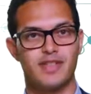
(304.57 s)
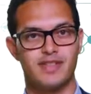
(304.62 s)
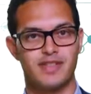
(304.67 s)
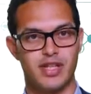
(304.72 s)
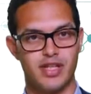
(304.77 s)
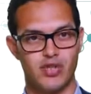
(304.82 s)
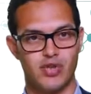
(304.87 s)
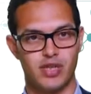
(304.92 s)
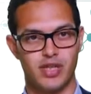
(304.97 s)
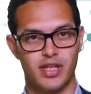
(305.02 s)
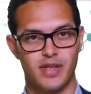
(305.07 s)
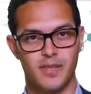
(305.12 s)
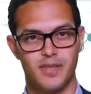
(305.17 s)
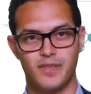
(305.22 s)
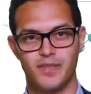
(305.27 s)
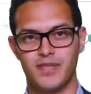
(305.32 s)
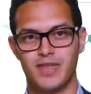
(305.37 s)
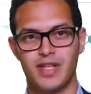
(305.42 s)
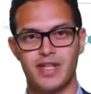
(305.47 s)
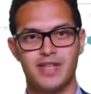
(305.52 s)
centrally,
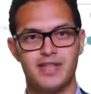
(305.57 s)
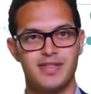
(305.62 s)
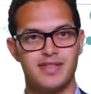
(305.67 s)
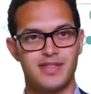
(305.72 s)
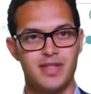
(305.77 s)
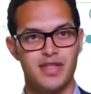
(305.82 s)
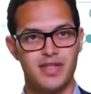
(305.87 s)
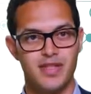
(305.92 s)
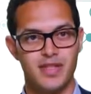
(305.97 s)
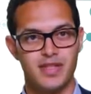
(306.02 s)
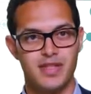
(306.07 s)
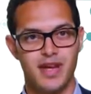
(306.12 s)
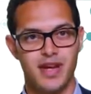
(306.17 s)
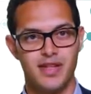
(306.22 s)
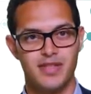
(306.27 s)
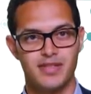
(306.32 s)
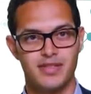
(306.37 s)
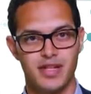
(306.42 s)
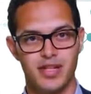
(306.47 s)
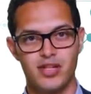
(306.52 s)

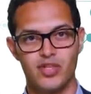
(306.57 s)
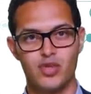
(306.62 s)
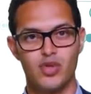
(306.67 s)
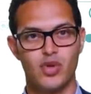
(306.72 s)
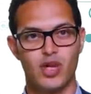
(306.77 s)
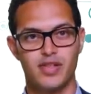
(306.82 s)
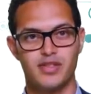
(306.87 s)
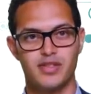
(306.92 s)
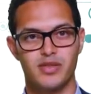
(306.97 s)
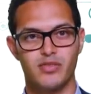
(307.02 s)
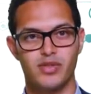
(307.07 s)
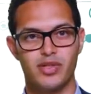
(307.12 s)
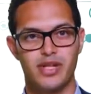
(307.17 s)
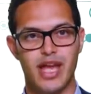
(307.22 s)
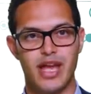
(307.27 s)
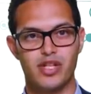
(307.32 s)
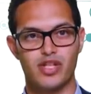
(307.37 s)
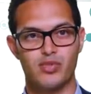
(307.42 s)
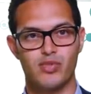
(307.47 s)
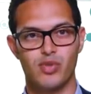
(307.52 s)
synthesized into customer
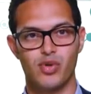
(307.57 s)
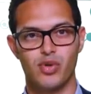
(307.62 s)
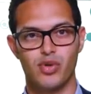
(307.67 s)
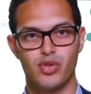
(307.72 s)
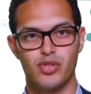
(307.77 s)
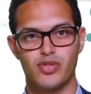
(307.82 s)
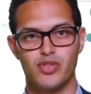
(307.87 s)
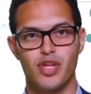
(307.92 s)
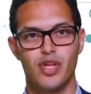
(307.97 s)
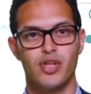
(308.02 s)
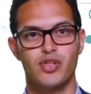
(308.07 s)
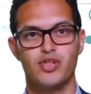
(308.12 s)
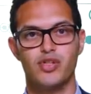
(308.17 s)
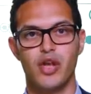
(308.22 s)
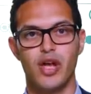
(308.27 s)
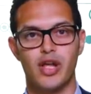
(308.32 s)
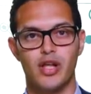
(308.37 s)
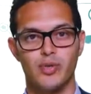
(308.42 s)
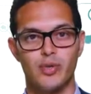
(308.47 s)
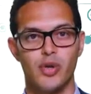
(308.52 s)
dashboards to
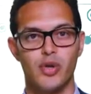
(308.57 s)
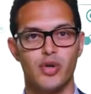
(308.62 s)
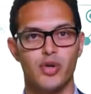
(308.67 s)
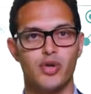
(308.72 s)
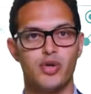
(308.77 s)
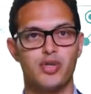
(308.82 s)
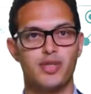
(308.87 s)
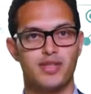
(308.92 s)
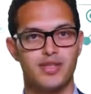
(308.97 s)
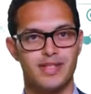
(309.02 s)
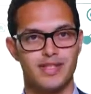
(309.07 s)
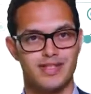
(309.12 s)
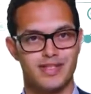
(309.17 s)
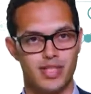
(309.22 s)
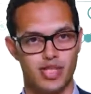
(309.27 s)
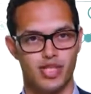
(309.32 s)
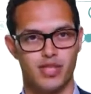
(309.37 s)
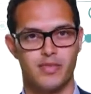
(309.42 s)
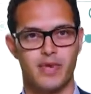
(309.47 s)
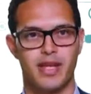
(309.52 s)
help her
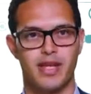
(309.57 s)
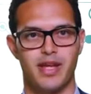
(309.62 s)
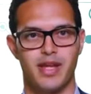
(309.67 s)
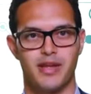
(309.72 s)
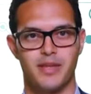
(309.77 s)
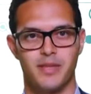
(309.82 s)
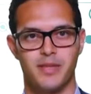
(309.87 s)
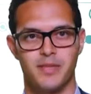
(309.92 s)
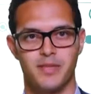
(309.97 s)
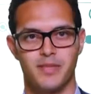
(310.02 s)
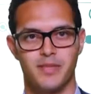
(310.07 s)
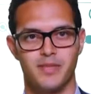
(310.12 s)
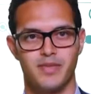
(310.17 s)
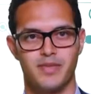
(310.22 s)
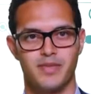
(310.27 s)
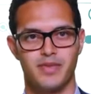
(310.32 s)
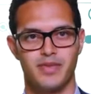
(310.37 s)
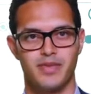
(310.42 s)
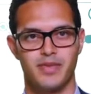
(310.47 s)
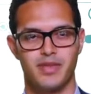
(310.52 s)
decision-making.
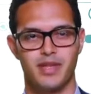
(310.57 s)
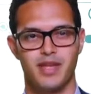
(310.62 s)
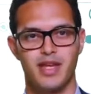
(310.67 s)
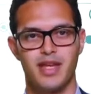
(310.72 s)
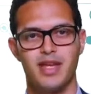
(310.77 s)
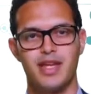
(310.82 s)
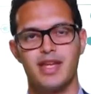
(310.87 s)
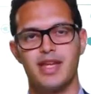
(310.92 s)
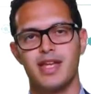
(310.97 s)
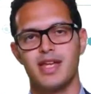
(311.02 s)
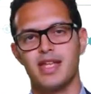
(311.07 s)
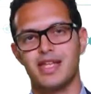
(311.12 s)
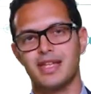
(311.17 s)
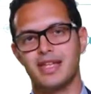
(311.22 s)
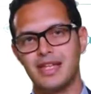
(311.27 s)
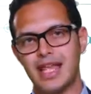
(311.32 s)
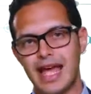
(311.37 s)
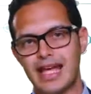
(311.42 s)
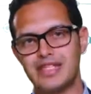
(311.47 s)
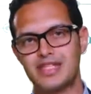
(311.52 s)

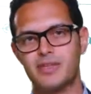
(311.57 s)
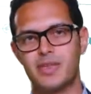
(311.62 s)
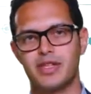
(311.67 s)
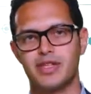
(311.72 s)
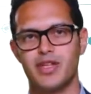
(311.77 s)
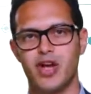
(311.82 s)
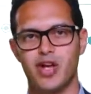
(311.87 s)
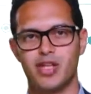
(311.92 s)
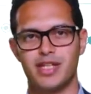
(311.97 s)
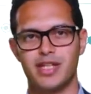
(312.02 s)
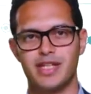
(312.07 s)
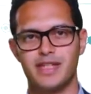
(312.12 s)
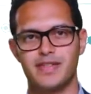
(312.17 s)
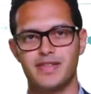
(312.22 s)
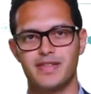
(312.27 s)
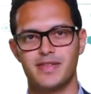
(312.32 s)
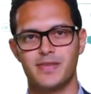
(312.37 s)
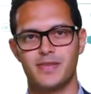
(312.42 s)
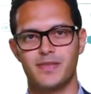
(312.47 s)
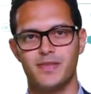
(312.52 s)
Last but not
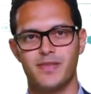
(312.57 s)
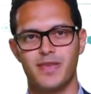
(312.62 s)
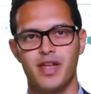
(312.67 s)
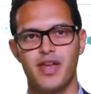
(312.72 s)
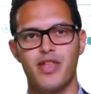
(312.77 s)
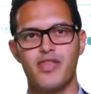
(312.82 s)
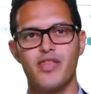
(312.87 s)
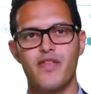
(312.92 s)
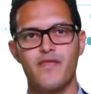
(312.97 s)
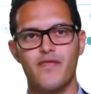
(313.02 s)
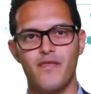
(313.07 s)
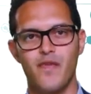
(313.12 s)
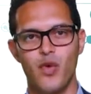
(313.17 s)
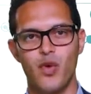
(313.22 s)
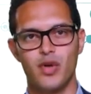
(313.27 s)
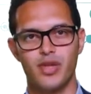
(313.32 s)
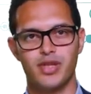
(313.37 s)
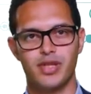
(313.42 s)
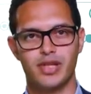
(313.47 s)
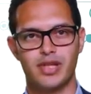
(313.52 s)
least, the
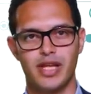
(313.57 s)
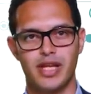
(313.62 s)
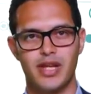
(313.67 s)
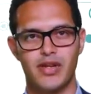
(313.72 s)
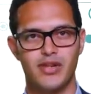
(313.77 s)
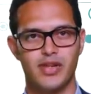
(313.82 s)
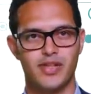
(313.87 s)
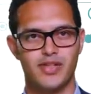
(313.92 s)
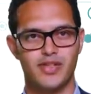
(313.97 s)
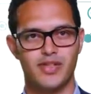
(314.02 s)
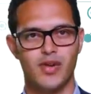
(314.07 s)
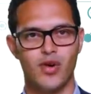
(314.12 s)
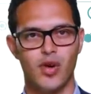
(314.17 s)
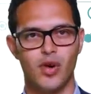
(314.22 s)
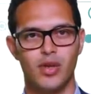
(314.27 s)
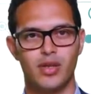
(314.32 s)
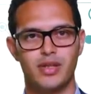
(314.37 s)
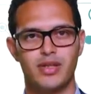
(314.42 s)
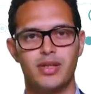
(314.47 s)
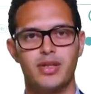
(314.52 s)
fourth layer is
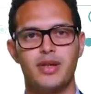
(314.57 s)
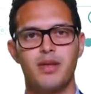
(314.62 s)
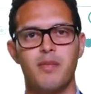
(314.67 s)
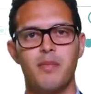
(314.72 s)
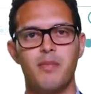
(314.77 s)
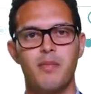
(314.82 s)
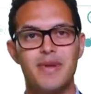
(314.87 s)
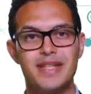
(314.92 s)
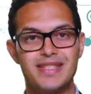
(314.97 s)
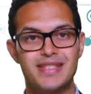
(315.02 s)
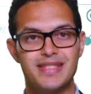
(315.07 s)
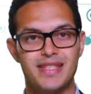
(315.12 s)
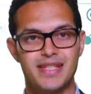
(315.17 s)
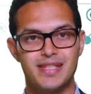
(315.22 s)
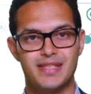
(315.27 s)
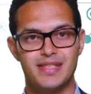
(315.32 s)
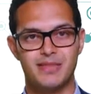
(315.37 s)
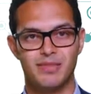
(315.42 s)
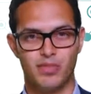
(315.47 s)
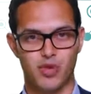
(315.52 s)
called
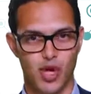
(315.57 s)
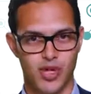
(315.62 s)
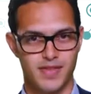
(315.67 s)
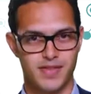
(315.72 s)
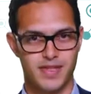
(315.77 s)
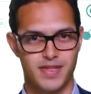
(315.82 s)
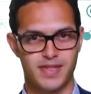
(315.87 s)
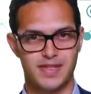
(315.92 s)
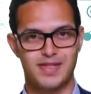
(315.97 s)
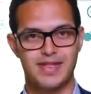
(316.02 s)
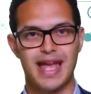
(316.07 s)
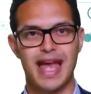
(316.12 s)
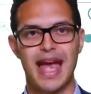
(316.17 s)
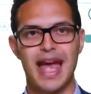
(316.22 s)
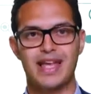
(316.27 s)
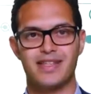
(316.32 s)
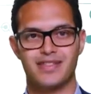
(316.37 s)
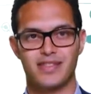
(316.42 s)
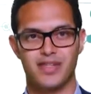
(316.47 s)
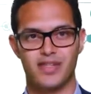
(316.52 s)
Business Process
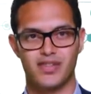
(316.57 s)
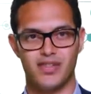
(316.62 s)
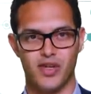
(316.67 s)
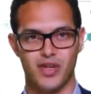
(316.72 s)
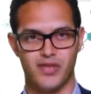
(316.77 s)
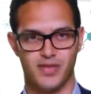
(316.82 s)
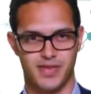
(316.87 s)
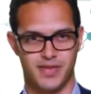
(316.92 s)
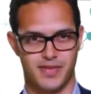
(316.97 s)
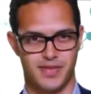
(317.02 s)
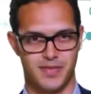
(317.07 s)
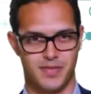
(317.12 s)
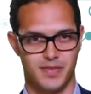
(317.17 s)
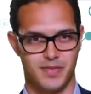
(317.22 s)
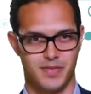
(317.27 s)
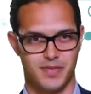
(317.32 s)
as a Service.